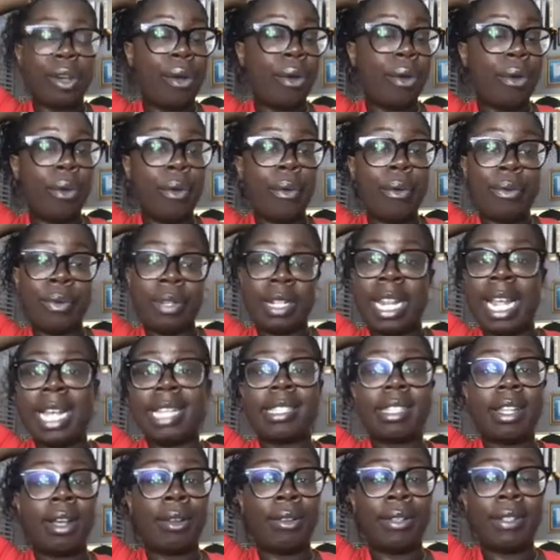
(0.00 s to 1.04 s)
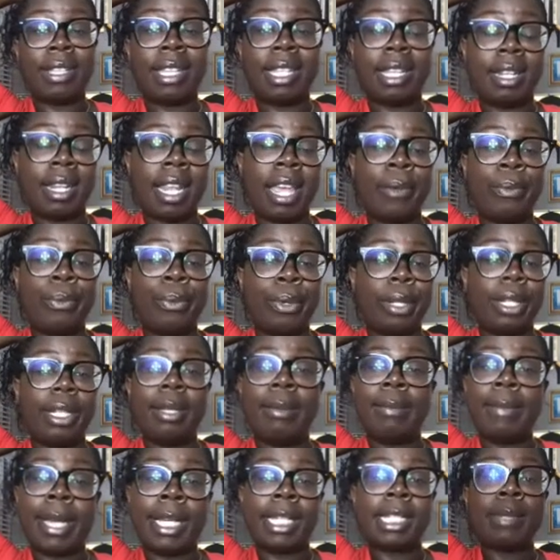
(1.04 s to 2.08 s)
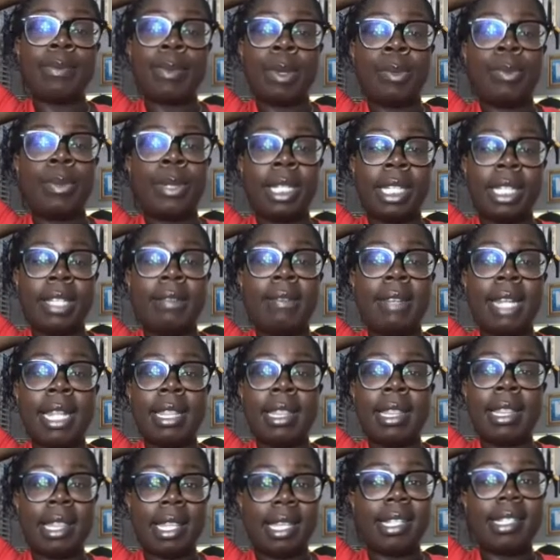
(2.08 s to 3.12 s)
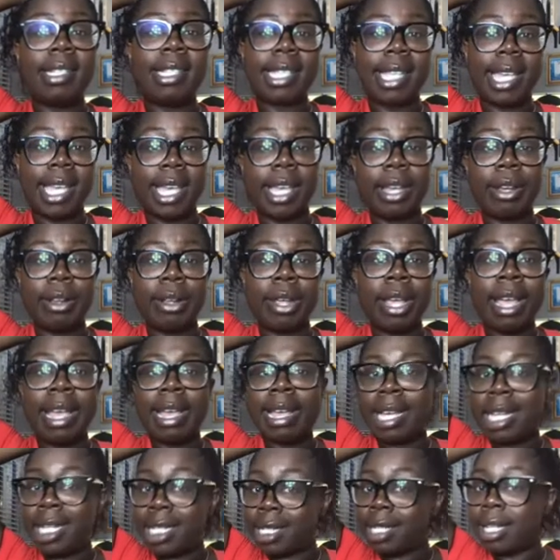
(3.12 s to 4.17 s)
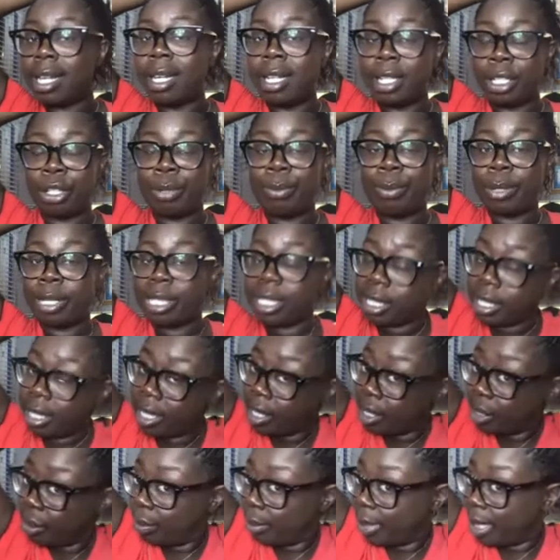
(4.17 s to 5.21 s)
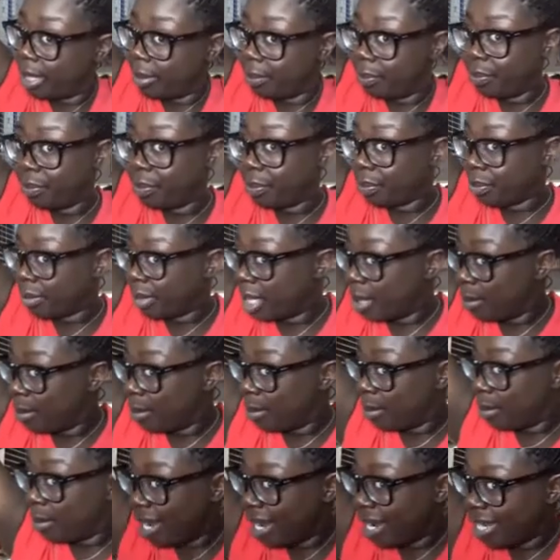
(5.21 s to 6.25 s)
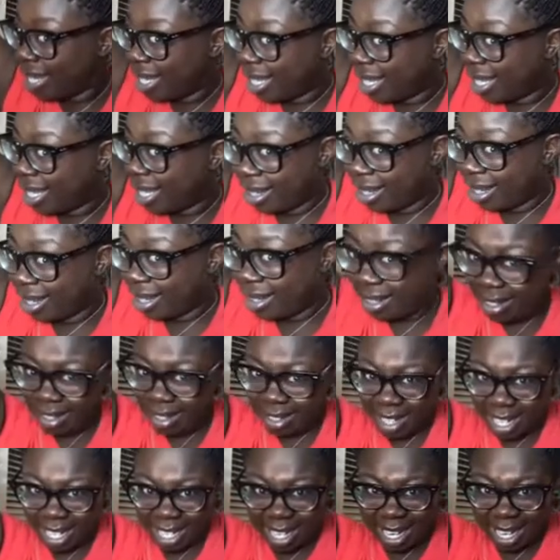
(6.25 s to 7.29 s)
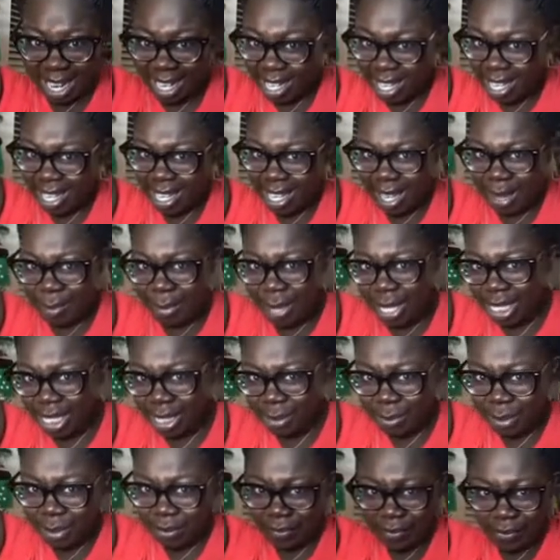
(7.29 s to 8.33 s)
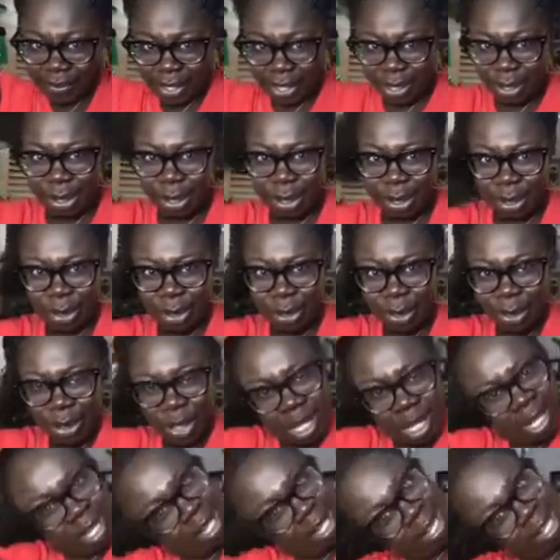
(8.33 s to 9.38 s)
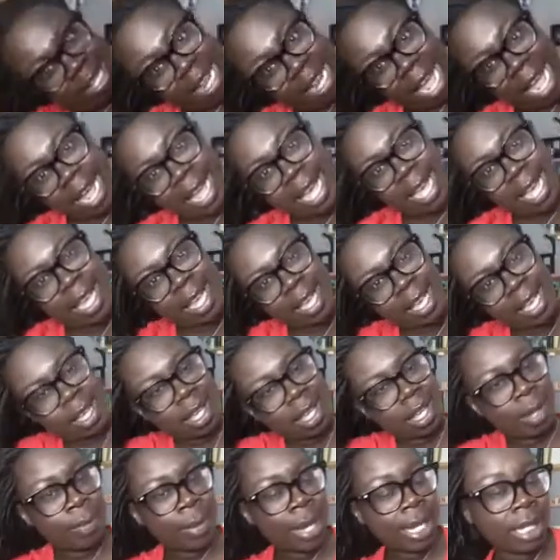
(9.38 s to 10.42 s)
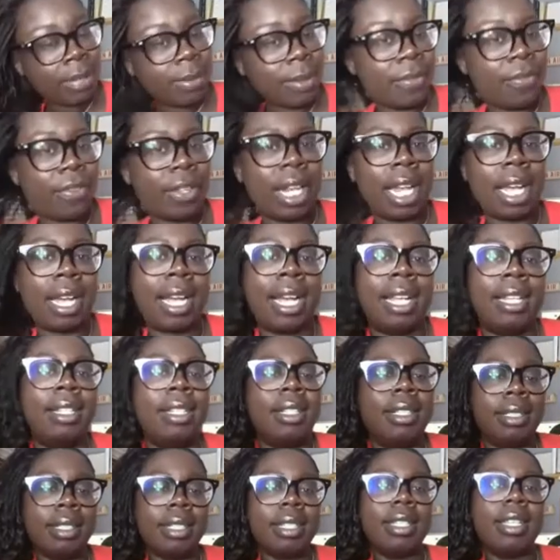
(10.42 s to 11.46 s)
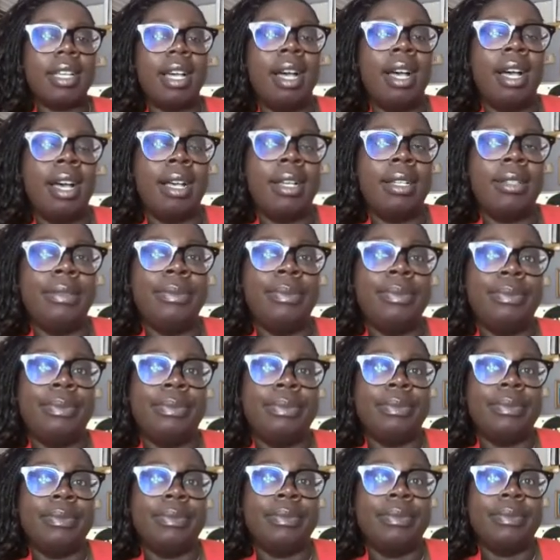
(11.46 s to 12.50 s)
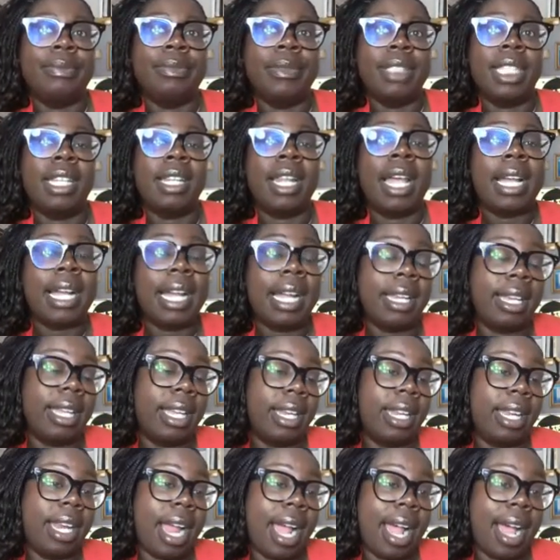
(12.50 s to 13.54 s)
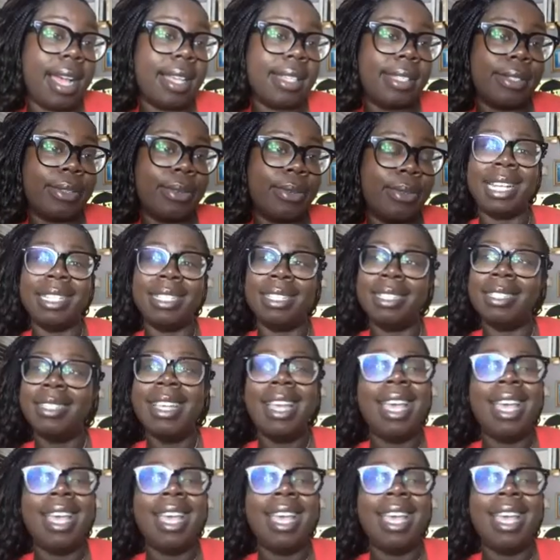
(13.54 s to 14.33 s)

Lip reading: So that's the only thing that really makes me believe that this here is 100% human. But I like it. I like it. It makes me feel like I looked like I did in high school.